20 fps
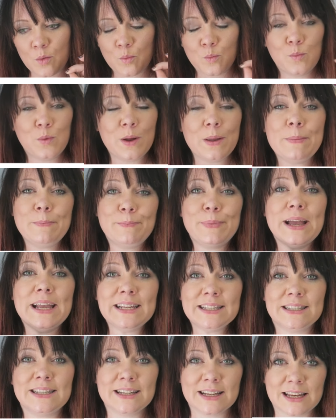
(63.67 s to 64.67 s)
we
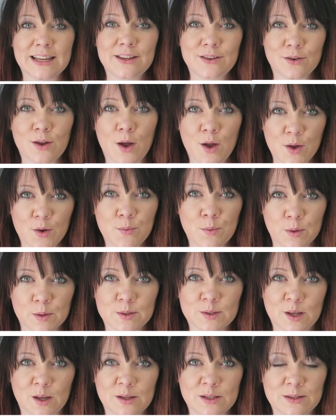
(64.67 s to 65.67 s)
basically know
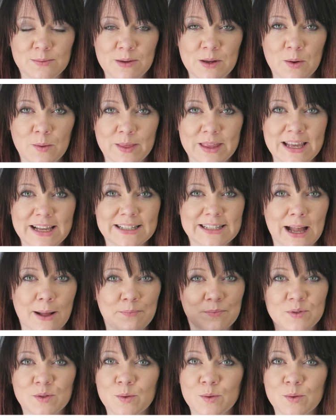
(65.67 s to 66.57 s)
what's going to be on the exam.